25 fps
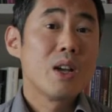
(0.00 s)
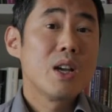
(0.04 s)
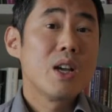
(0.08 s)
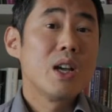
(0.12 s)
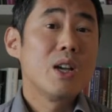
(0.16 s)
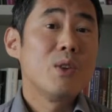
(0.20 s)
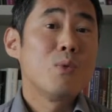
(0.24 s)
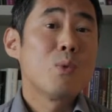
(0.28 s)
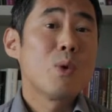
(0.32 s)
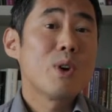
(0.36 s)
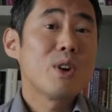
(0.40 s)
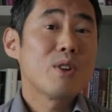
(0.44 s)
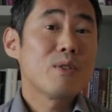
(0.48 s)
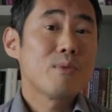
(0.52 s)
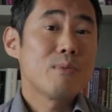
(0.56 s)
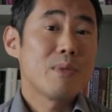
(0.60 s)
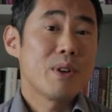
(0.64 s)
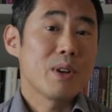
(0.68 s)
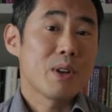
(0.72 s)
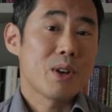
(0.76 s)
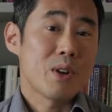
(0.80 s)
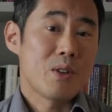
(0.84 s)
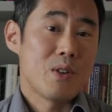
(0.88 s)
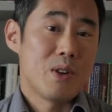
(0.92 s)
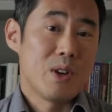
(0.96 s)
In one of my
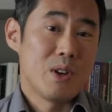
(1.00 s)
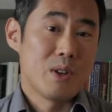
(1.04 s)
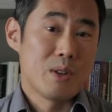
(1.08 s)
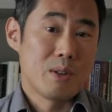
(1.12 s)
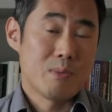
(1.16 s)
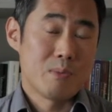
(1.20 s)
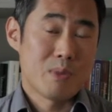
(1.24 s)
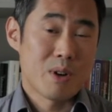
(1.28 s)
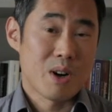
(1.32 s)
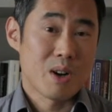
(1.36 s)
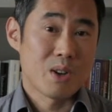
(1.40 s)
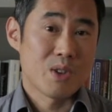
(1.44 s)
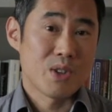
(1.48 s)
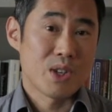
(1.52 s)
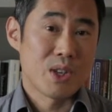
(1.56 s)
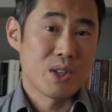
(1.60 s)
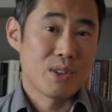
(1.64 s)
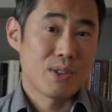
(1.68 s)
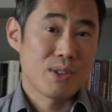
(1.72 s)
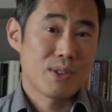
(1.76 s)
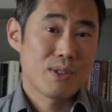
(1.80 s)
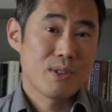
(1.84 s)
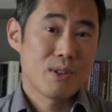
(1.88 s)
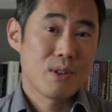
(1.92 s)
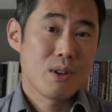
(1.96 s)
current
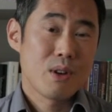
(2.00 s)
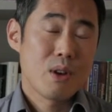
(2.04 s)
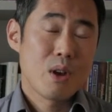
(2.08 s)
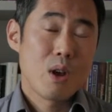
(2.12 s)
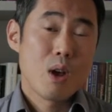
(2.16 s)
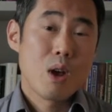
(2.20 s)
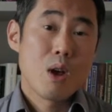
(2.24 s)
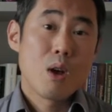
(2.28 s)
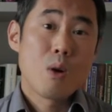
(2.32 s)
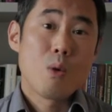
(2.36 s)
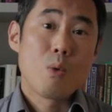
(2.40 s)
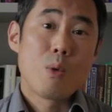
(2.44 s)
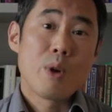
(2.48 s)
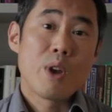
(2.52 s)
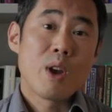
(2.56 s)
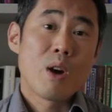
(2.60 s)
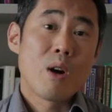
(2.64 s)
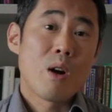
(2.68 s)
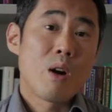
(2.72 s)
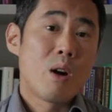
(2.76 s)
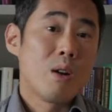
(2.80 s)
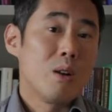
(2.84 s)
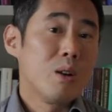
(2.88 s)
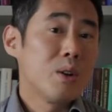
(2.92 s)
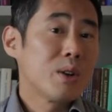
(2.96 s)
projects, we
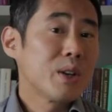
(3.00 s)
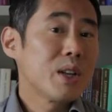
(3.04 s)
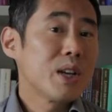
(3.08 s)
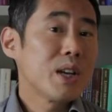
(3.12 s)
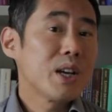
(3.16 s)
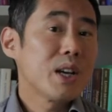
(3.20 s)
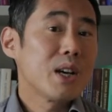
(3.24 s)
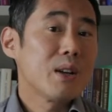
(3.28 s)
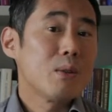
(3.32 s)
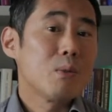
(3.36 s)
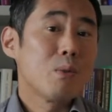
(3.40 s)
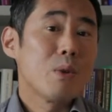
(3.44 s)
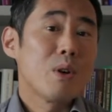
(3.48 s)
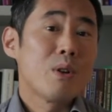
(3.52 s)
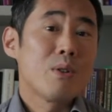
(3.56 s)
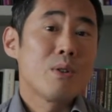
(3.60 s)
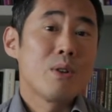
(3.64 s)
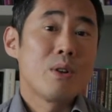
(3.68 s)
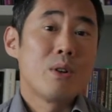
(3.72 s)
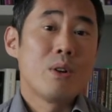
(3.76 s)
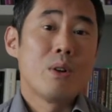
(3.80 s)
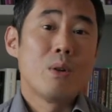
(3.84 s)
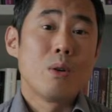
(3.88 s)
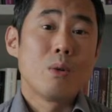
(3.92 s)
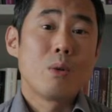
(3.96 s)
are looking at
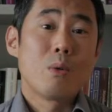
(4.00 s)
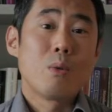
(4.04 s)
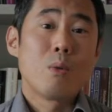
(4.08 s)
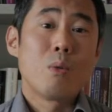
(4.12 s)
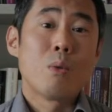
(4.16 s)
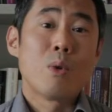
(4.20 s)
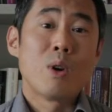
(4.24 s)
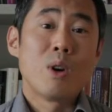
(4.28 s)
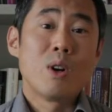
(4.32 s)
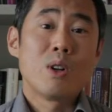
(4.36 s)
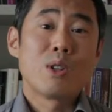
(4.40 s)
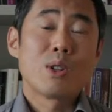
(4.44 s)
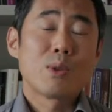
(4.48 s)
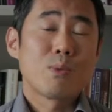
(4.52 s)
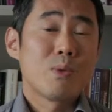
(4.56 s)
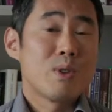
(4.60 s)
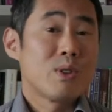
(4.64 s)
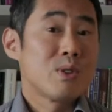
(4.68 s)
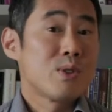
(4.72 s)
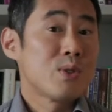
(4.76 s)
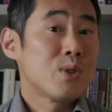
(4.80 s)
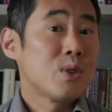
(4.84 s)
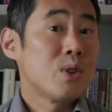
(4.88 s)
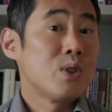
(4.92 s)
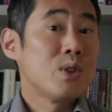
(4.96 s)
whether words with
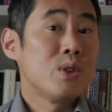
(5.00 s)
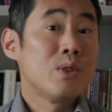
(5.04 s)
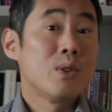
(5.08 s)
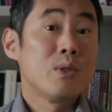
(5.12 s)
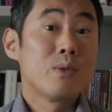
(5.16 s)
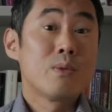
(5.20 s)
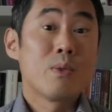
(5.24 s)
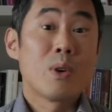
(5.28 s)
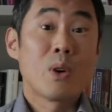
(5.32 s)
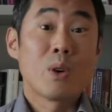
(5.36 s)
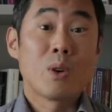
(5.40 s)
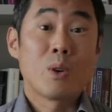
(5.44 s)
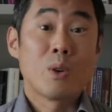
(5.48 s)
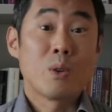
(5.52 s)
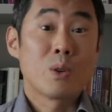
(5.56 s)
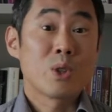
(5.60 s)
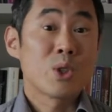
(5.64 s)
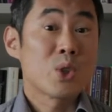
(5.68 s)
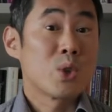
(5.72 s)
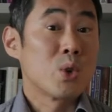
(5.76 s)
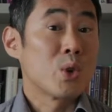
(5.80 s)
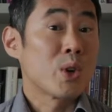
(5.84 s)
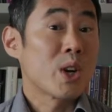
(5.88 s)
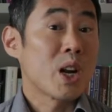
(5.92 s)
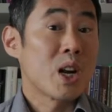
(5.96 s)
certain
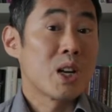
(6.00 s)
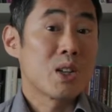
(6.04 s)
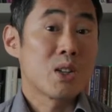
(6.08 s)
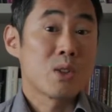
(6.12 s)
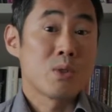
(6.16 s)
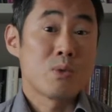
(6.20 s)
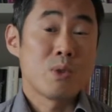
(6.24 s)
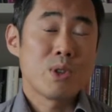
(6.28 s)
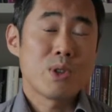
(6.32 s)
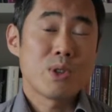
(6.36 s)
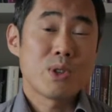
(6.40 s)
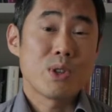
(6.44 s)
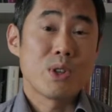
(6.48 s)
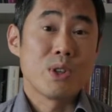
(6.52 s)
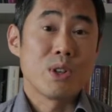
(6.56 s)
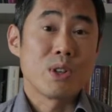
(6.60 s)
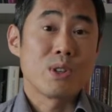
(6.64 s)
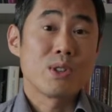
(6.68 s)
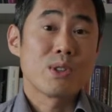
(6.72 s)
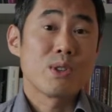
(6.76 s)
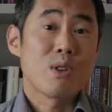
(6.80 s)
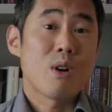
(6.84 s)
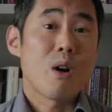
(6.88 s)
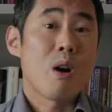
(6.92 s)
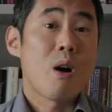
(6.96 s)
phonological
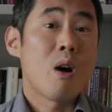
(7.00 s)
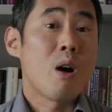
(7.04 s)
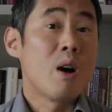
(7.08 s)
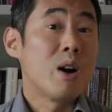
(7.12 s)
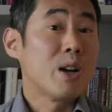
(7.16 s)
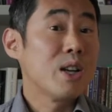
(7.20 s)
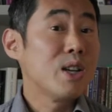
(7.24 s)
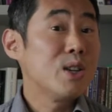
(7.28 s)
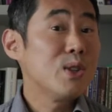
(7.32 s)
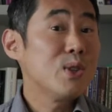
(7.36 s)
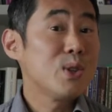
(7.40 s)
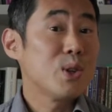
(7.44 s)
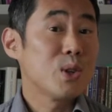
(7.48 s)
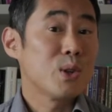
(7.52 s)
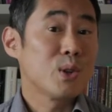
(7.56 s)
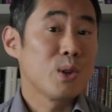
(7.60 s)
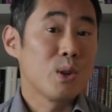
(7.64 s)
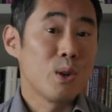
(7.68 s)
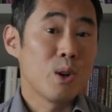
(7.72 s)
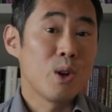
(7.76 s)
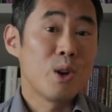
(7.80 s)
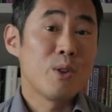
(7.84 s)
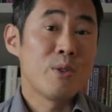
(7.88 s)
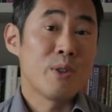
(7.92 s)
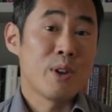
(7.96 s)
characteristics are easier to
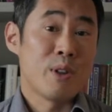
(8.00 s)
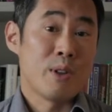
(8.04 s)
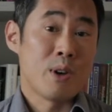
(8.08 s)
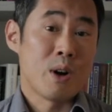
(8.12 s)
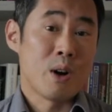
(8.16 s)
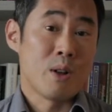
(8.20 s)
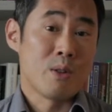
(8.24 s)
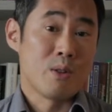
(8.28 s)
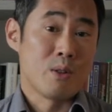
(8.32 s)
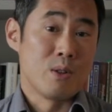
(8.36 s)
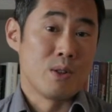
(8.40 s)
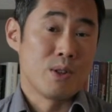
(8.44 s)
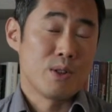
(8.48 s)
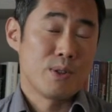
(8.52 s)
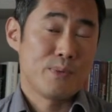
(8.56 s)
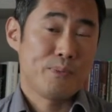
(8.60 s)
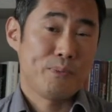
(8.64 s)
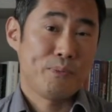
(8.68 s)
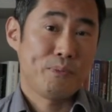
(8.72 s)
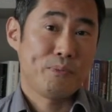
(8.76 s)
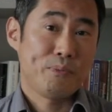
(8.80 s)
learn than others,